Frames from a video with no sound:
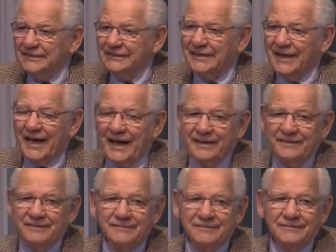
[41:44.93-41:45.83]

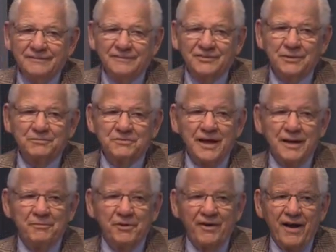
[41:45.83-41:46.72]
died
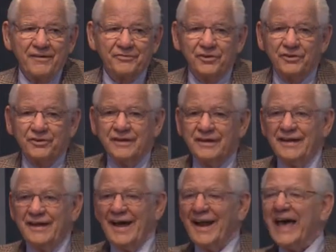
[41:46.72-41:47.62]
sometime thereafter,
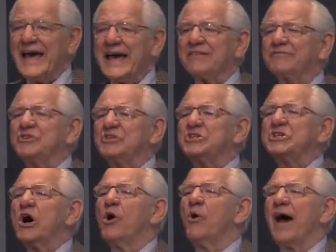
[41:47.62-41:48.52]
and I have
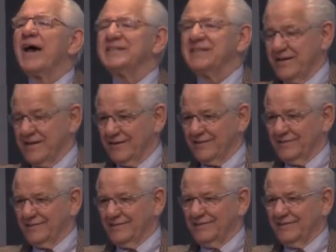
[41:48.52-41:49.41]
no idea
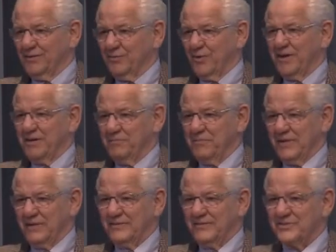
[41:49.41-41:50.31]
what it
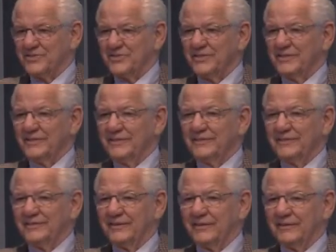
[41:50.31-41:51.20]
means
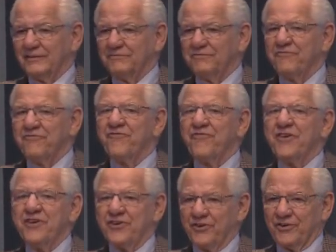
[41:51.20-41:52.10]
to
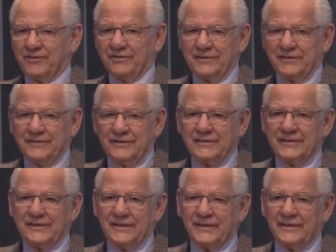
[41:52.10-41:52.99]
fear
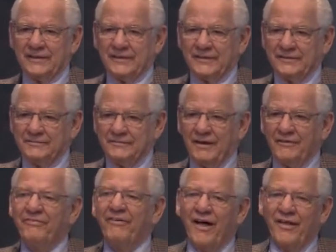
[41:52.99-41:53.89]
uh,
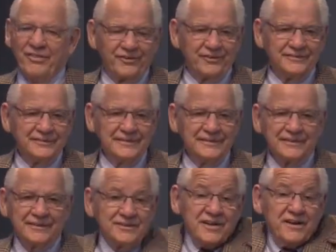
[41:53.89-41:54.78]
a father
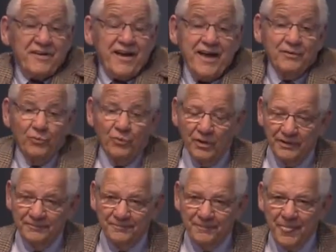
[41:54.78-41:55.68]
because I never had one.